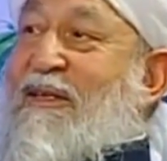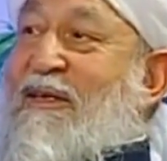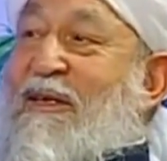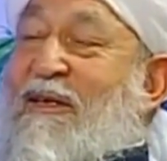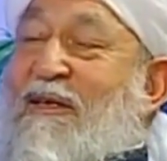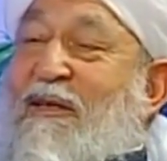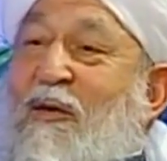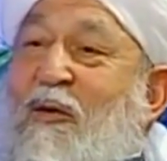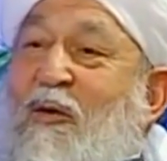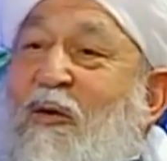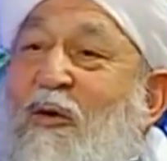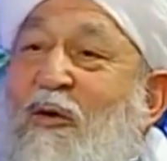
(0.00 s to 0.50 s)

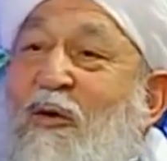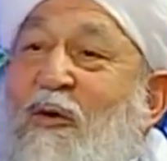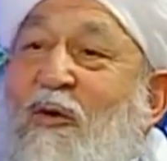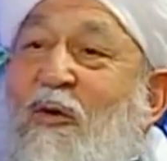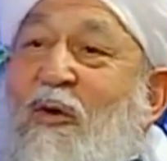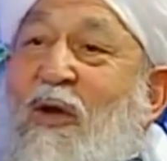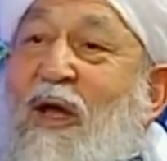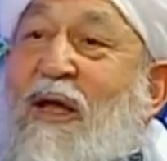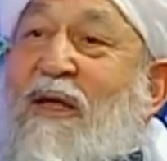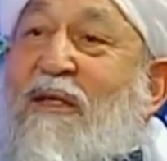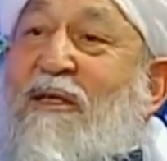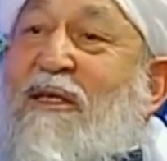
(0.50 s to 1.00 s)
that the Holy
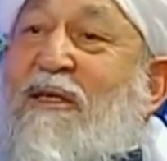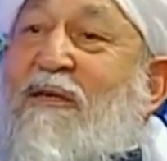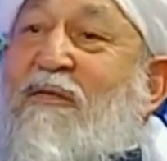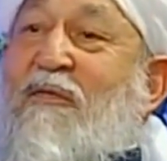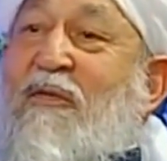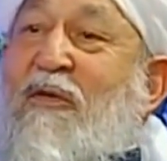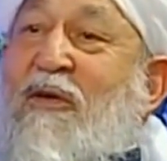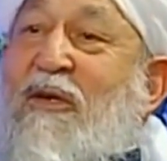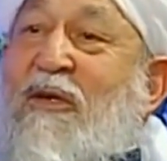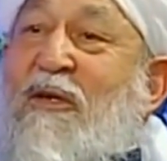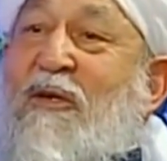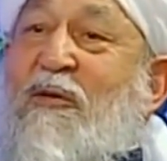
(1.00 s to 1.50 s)
Quran is
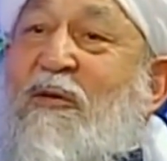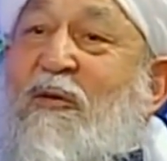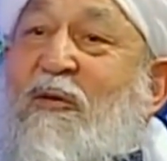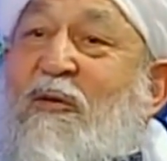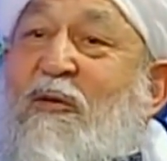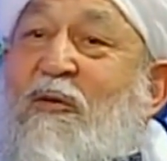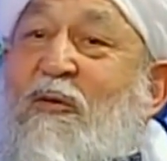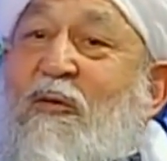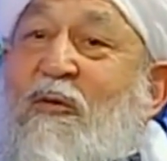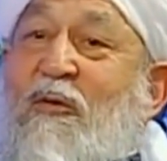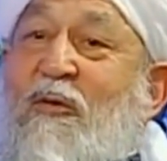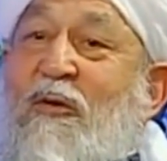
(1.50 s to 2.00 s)
referring
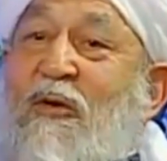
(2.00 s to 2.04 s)
to